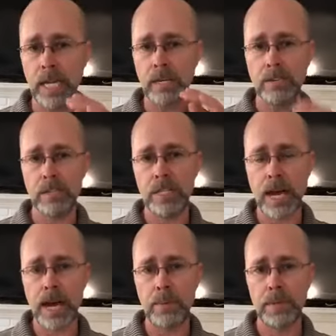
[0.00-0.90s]
take you to the
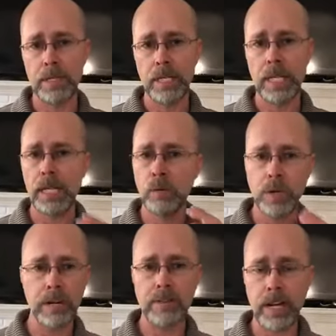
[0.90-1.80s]
top in
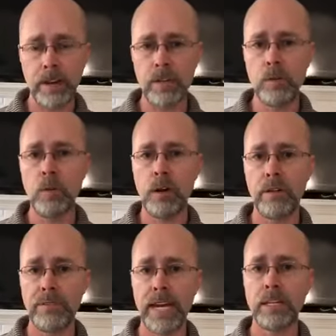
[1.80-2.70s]
whatever area you
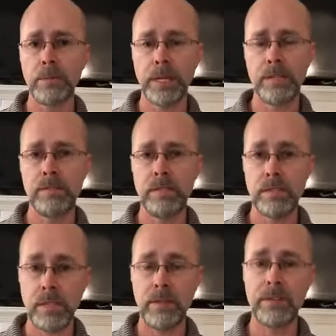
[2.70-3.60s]
are, find your place
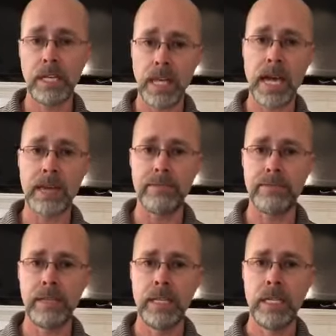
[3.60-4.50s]
self in life.